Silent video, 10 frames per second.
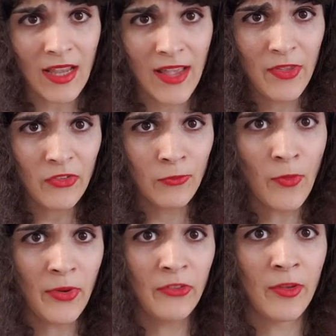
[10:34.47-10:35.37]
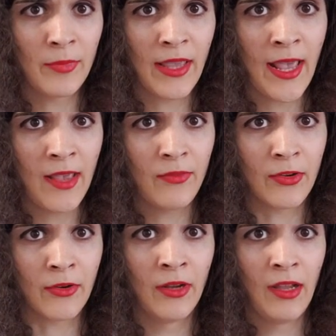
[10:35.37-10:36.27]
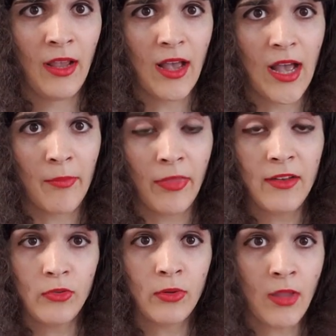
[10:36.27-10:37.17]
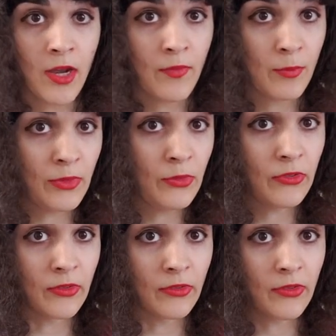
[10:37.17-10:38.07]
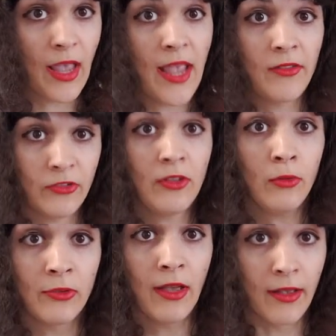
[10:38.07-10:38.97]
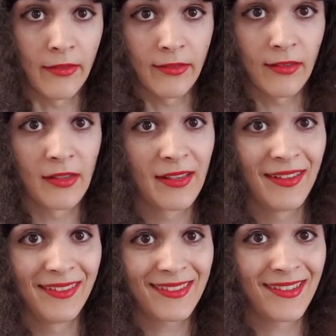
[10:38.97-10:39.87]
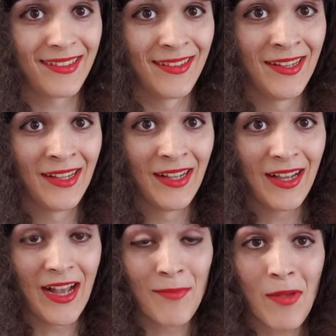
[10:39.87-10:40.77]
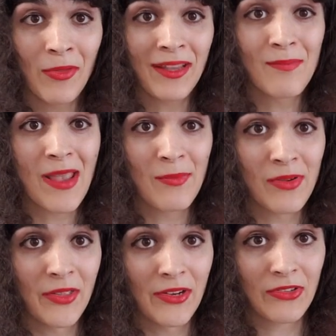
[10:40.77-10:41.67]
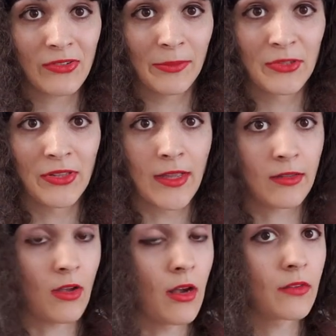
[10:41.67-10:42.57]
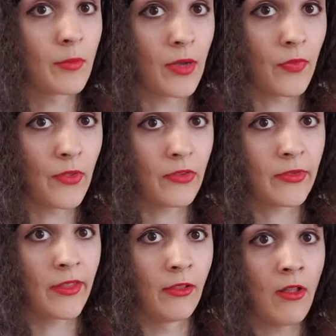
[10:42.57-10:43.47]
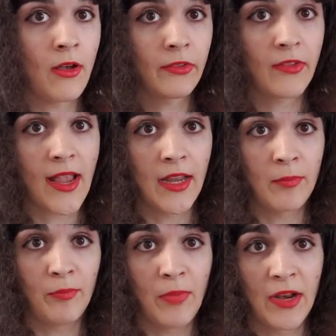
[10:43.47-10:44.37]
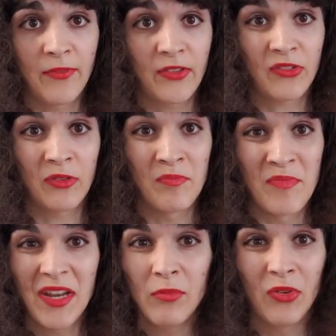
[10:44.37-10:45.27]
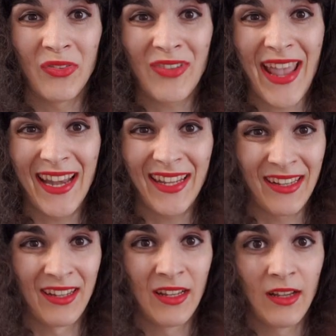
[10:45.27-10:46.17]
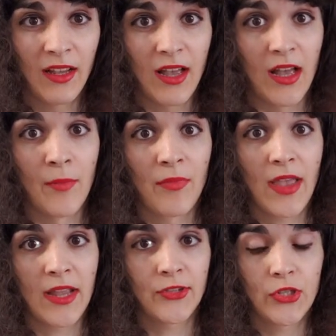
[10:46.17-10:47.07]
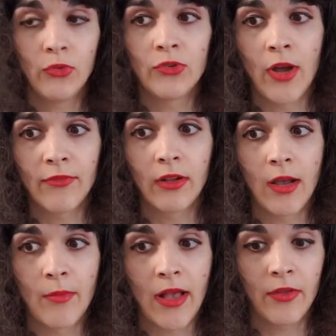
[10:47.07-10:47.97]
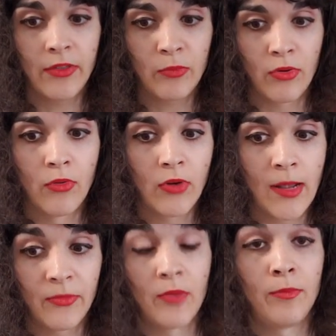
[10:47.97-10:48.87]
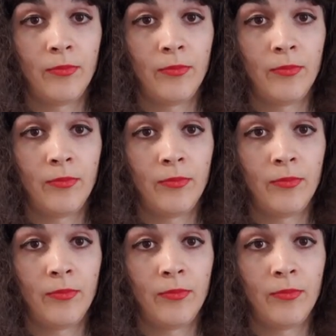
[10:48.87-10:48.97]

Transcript: And this focus on behavior led to a lot of abuses and still does. So I'll link a paper in the description that talks about this. The long-standing benefits are minimal, if any. And children often come out of these programs,